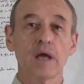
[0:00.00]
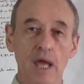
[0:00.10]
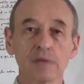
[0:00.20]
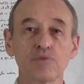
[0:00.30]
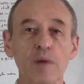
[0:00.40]

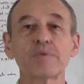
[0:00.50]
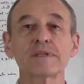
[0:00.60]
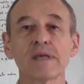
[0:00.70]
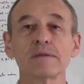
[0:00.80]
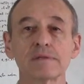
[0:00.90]
can
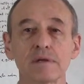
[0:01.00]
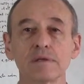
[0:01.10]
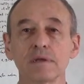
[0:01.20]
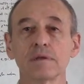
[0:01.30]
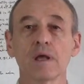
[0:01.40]
represent
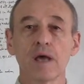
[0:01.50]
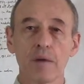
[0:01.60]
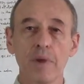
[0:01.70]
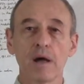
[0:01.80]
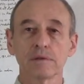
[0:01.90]
certain
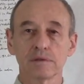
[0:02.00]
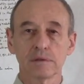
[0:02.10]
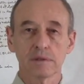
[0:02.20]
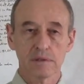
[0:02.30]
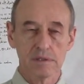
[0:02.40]
amount,
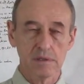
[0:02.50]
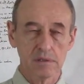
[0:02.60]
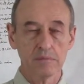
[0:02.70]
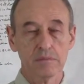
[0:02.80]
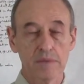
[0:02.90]

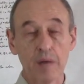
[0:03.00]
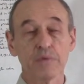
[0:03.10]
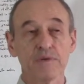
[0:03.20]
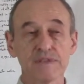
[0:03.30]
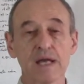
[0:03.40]
certain
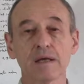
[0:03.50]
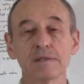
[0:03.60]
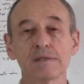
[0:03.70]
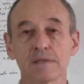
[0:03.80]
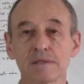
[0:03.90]
number of
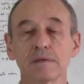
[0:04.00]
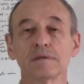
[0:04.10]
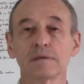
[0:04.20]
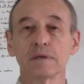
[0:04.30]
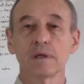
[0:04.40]
seconds in
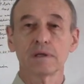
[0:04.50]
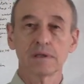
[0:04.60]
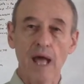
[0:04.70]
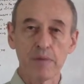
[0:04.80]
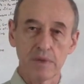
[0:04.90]
certain
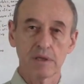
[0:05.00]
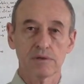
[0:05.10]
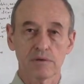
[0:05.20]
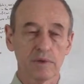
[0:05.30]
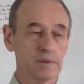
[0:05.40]
time
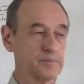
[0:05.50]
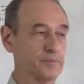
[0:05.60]
interval.